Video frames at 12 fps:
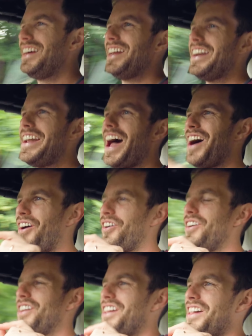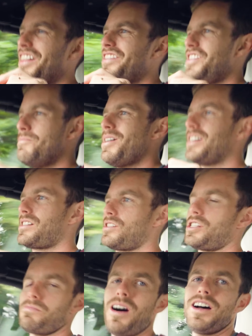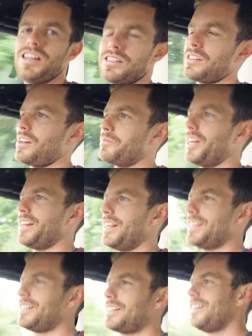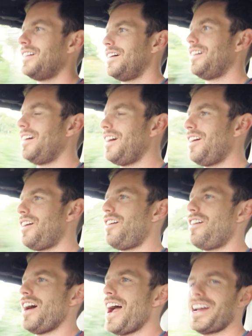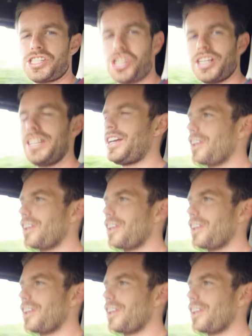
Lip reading: Now, the amount of smiles I'm getting are actually a